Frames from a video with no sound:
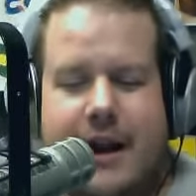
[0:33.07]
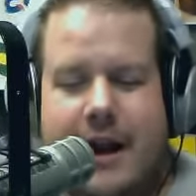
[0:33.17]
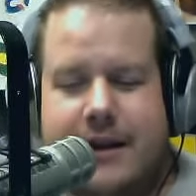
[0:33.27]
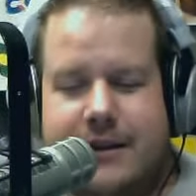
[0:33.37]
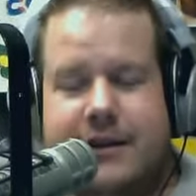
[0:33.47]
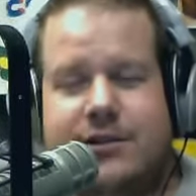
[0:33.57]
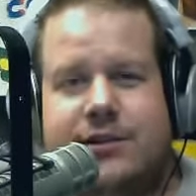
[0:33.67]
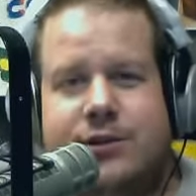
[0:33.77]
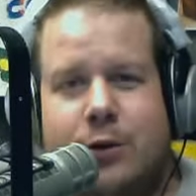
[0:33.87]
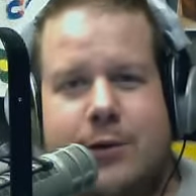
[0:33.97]
And this
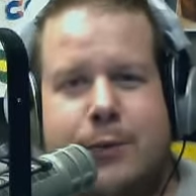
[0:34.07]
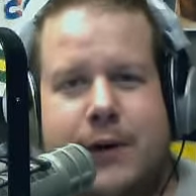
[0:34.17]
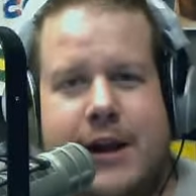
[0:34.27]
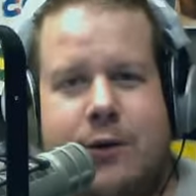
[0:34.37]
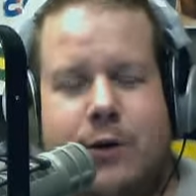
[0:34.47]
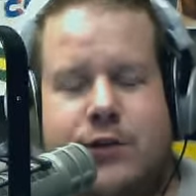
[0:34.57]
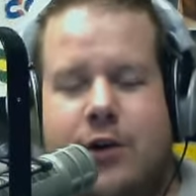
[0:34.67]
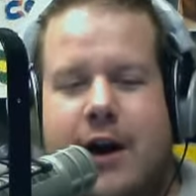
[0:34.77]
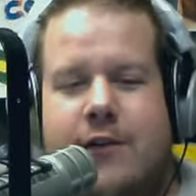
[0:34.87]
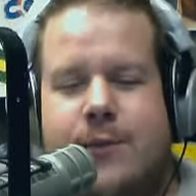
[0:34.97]
sort of prank would
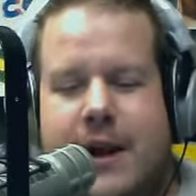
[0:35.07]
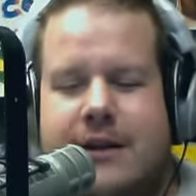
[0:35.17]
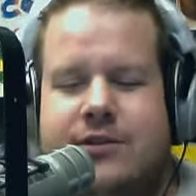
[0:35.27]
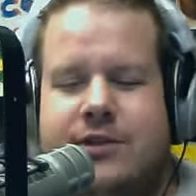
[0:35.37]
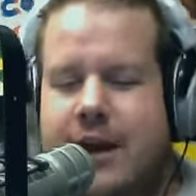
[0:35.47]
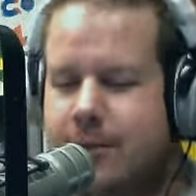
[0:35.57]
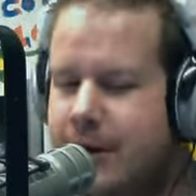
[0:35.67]
drive me insane.